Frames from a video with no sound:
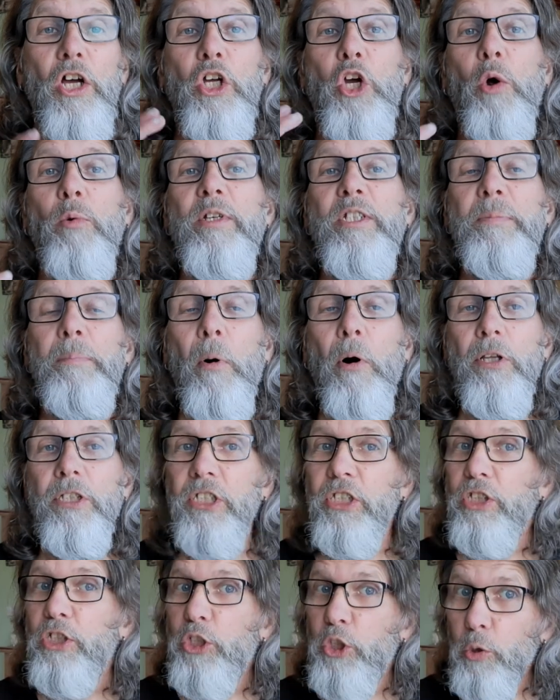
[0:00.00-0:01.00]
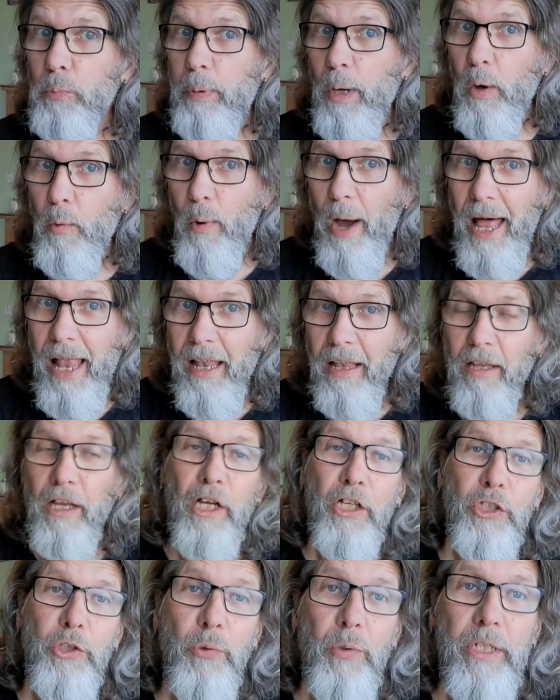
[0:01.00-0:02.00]
corresponds super well
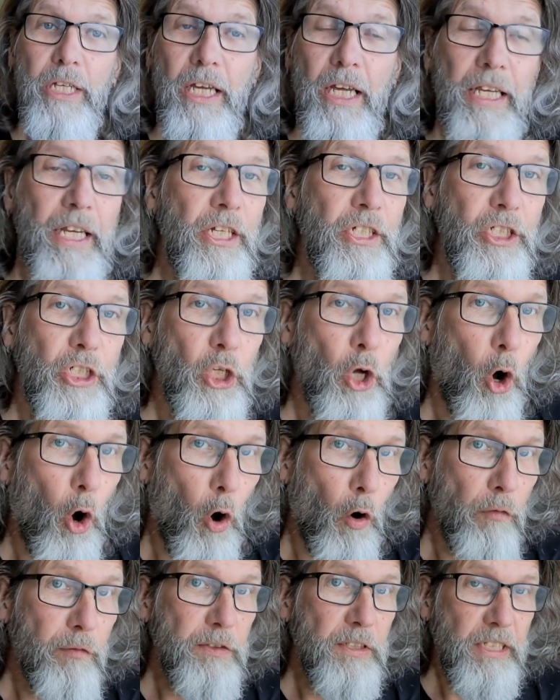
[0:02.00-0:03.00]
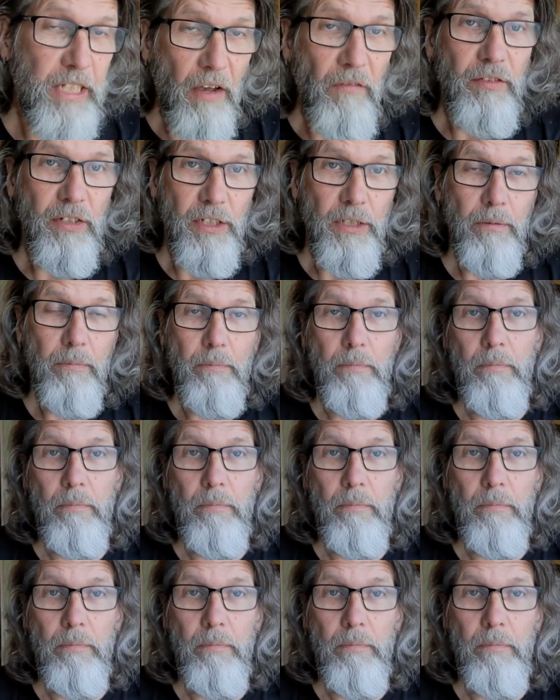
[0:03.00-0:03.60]
to the energy of seven.